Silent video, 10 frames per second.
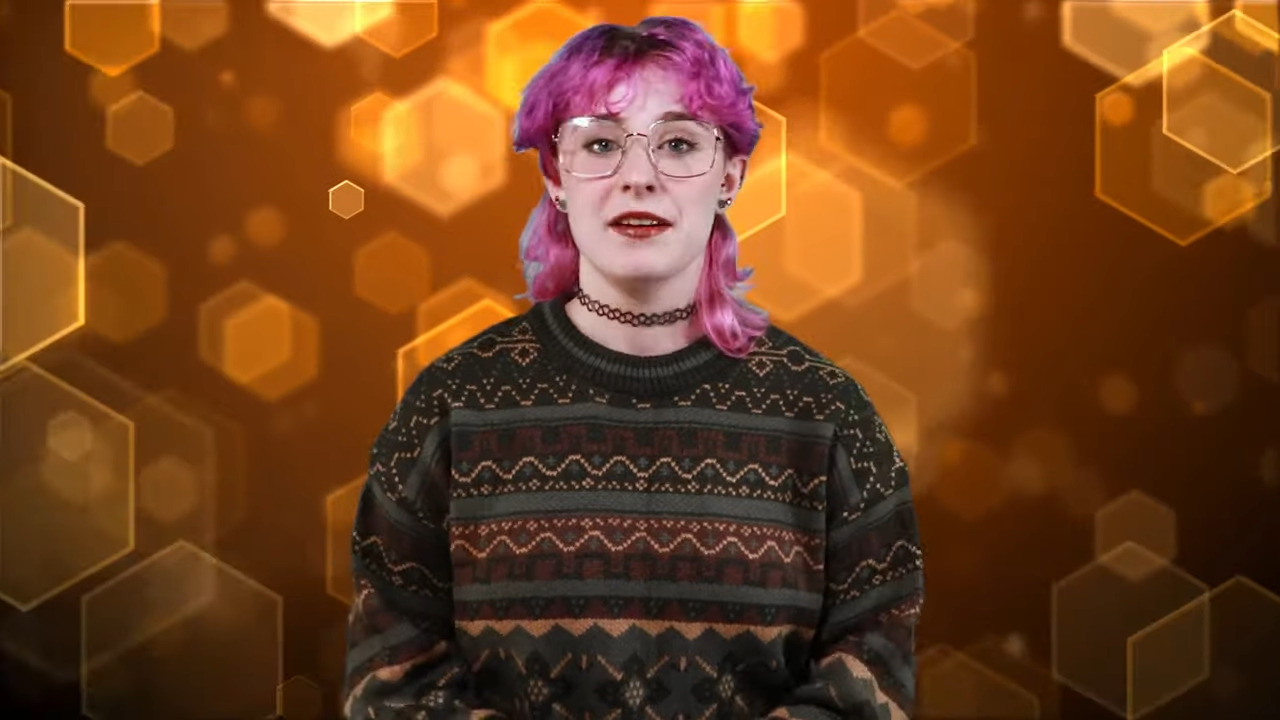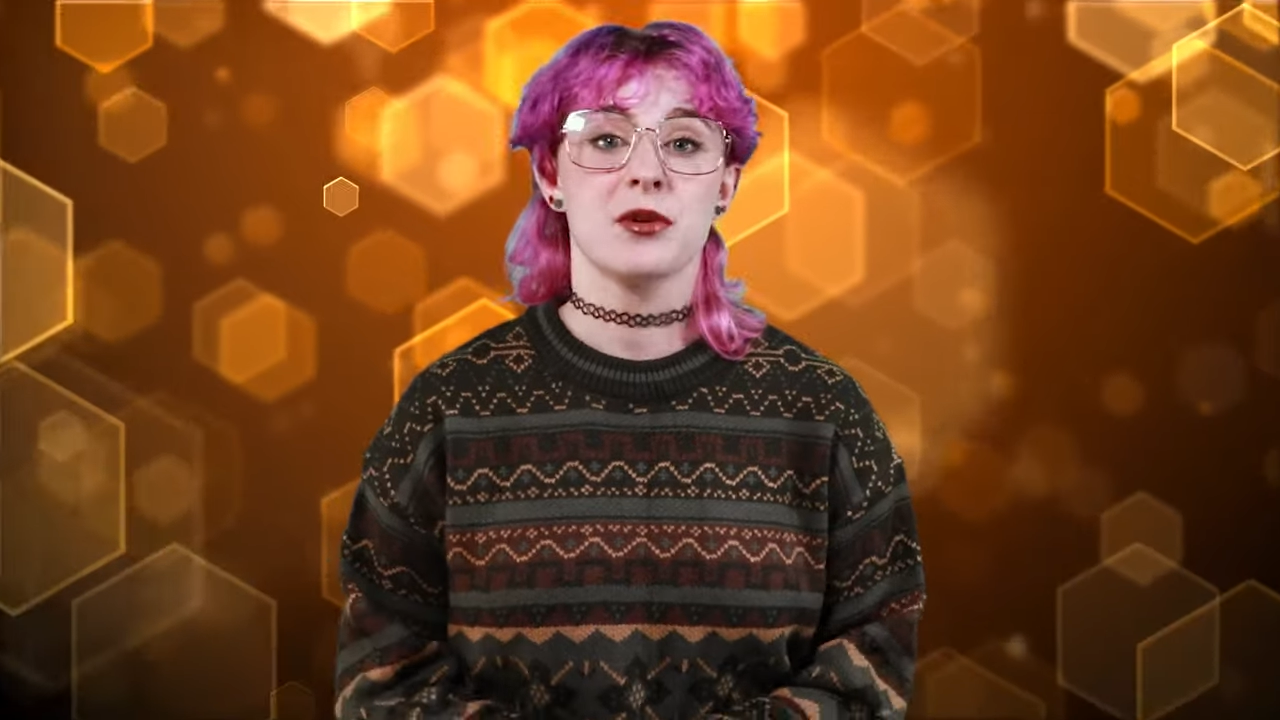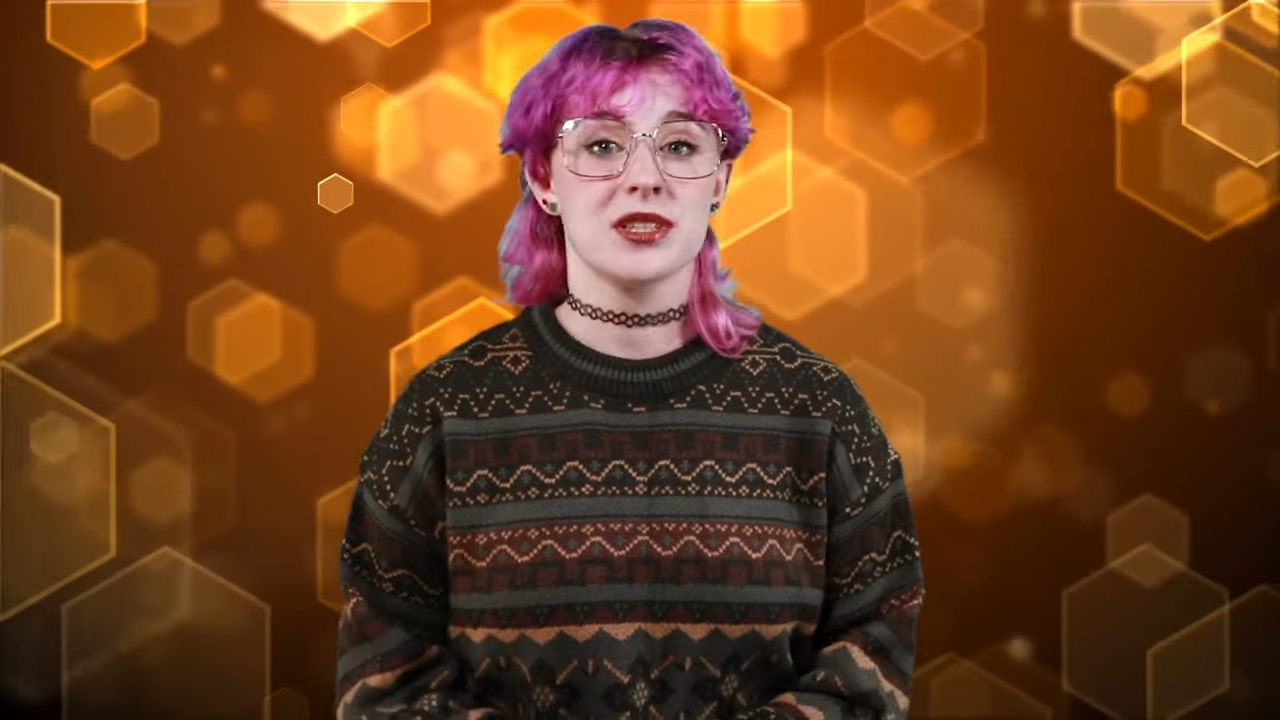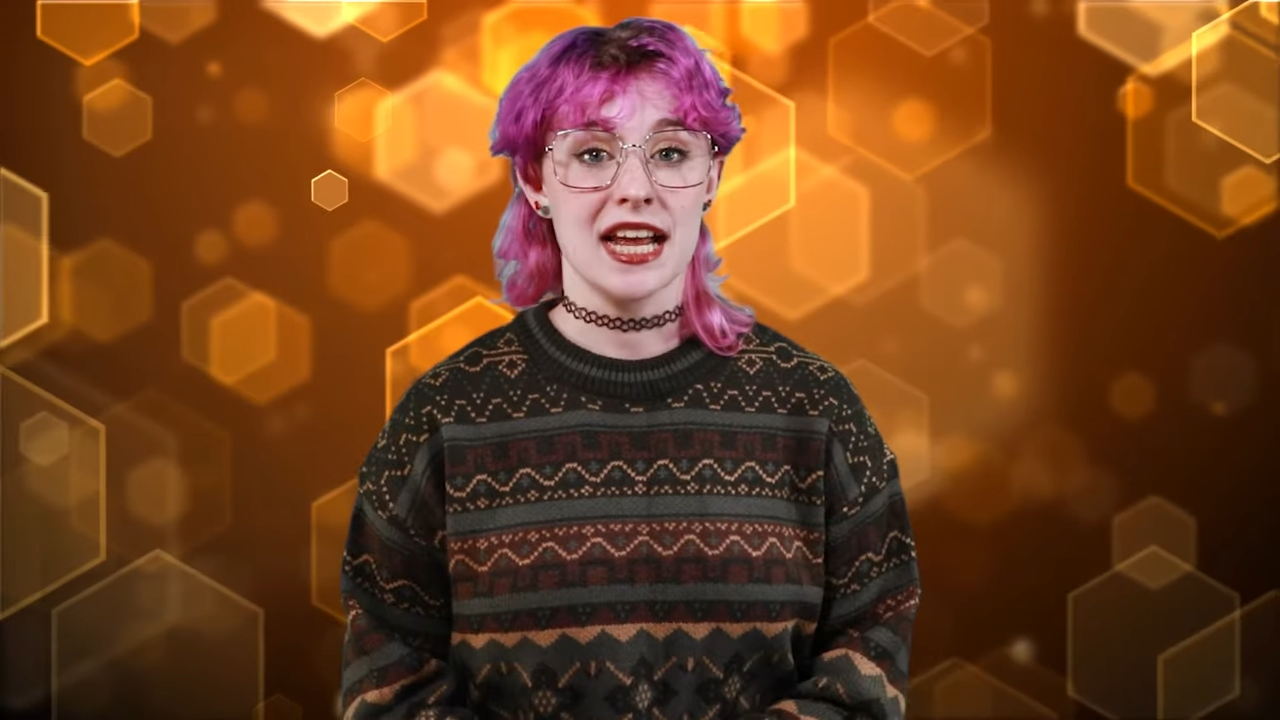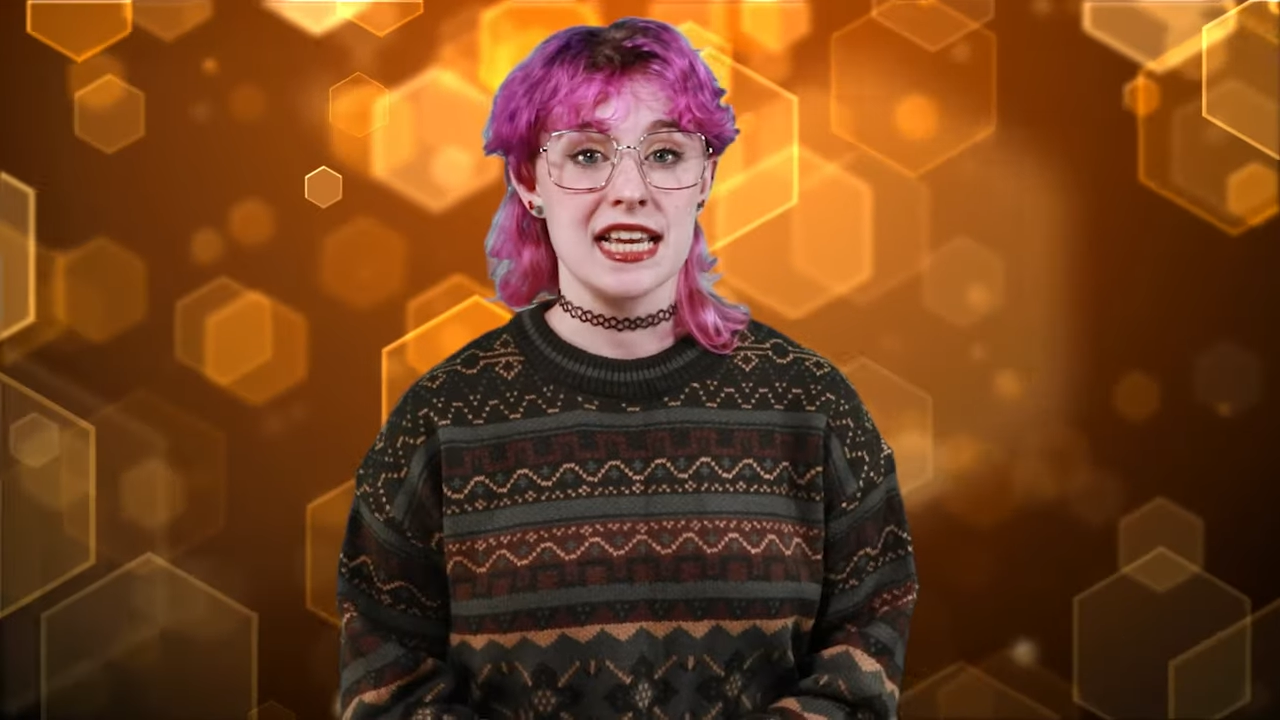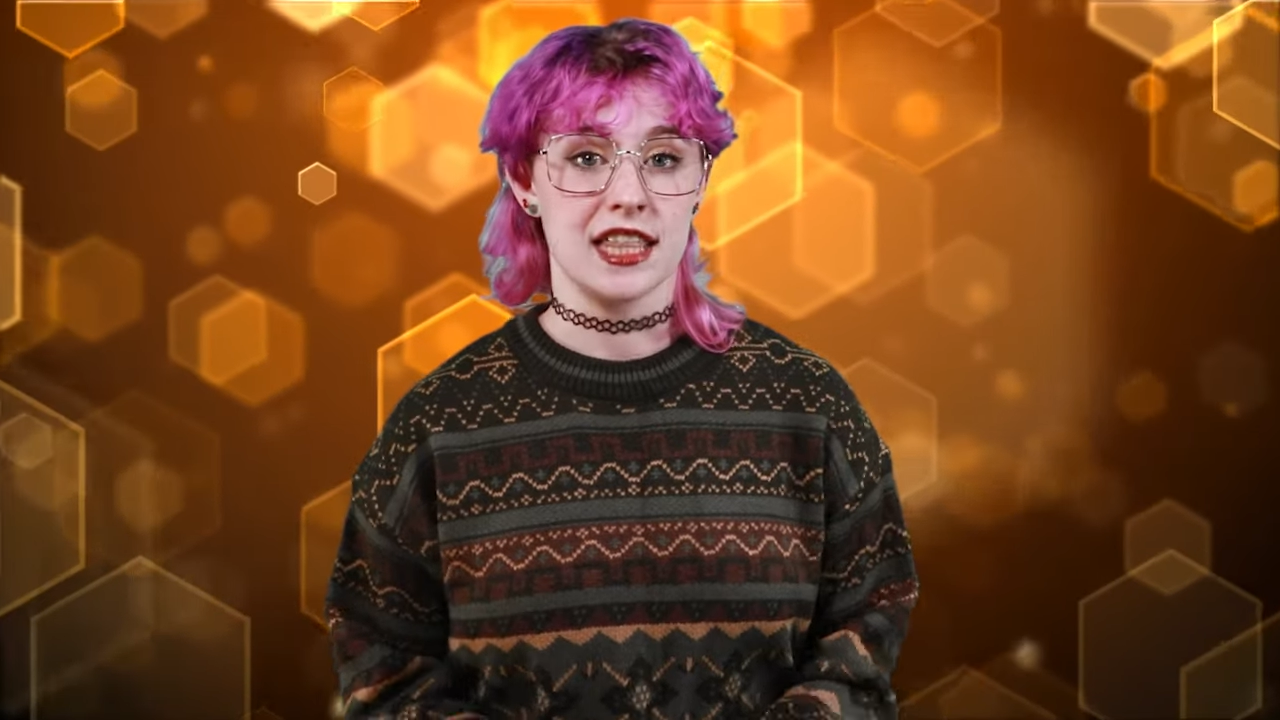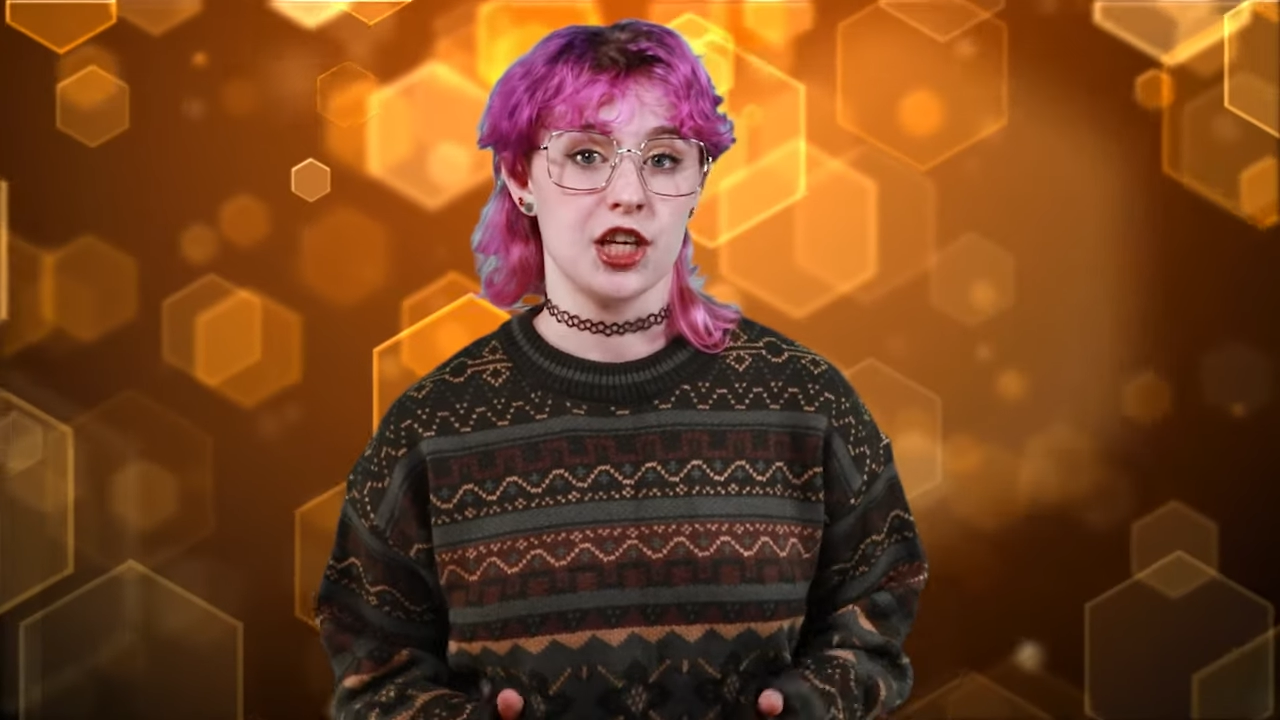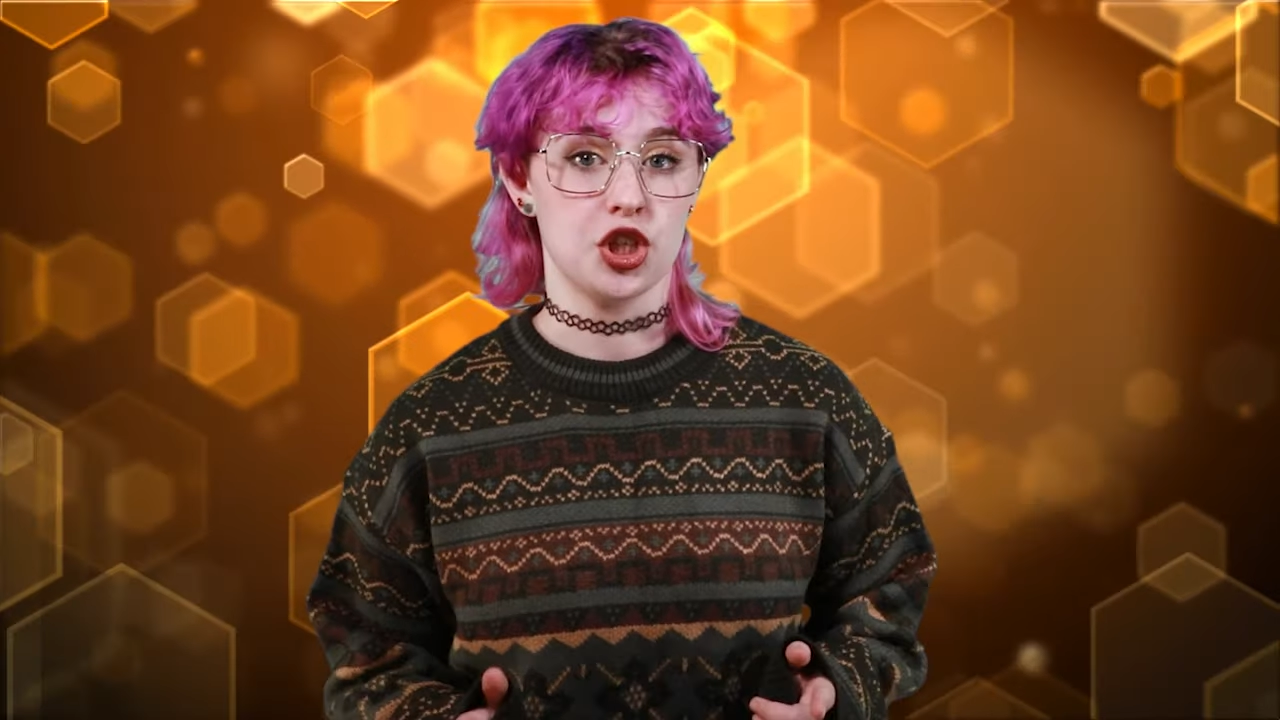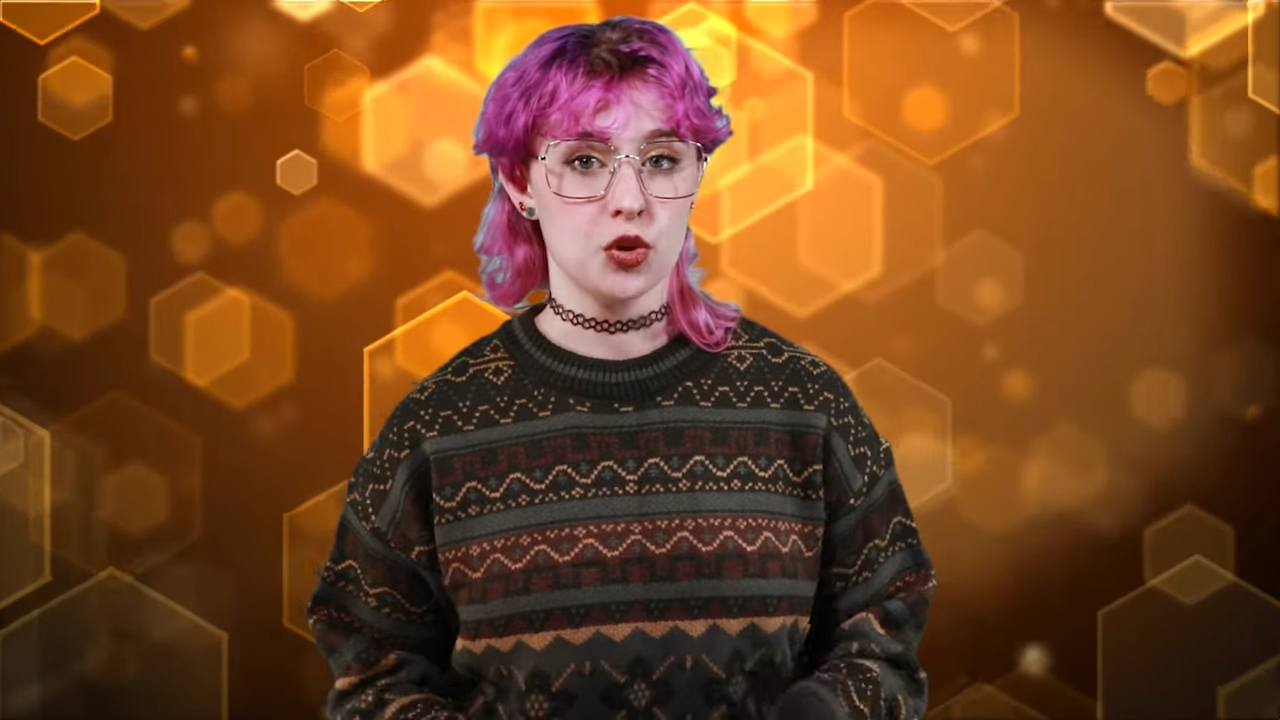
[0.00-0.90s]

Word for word: If there was anything